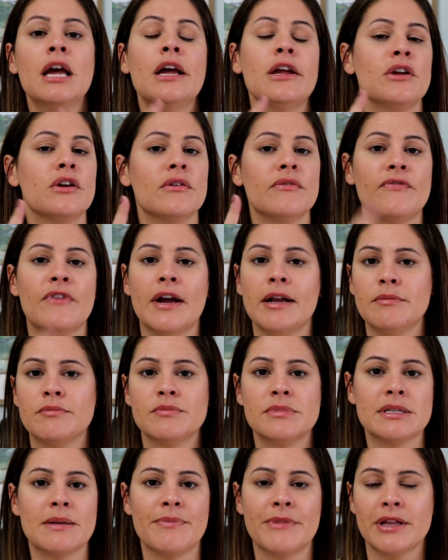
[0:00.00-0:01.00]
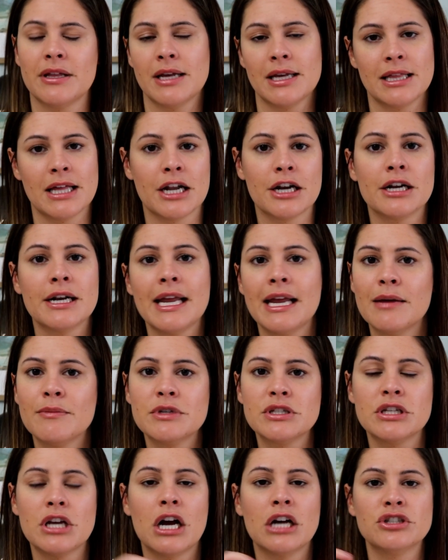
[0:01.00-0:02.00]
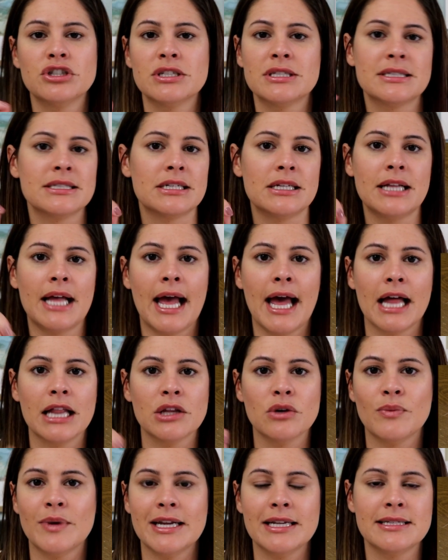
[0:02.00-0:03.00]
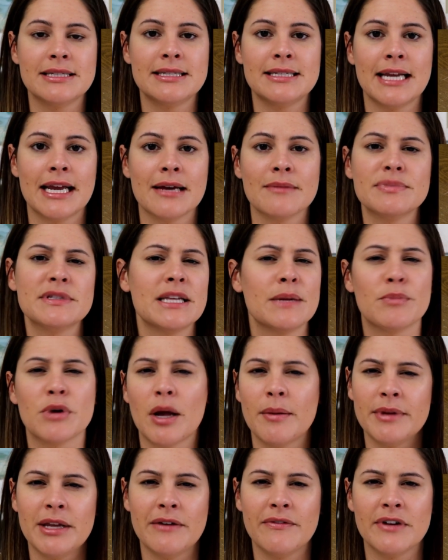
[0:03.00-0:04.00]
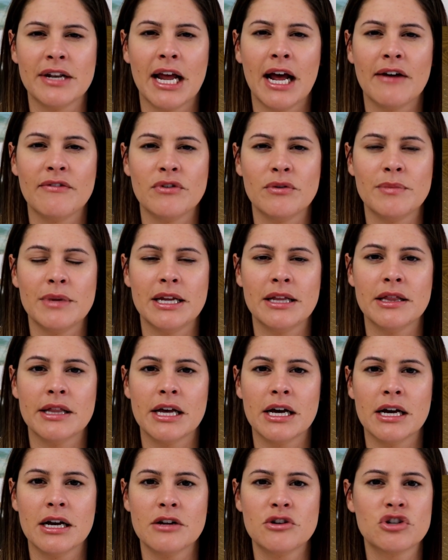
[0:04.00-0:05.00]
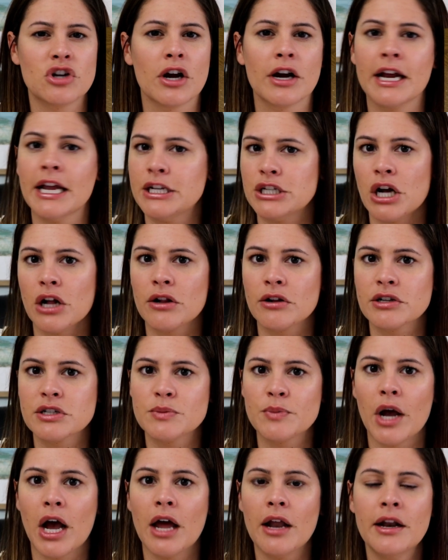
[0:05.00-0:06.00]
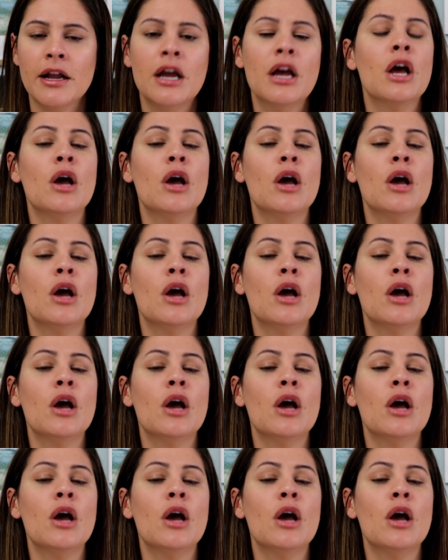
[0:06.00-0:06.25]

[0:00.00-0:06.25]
You can find something like that on Amazon, just little Halloween stamps. They probably even have them in the Target dollar spot.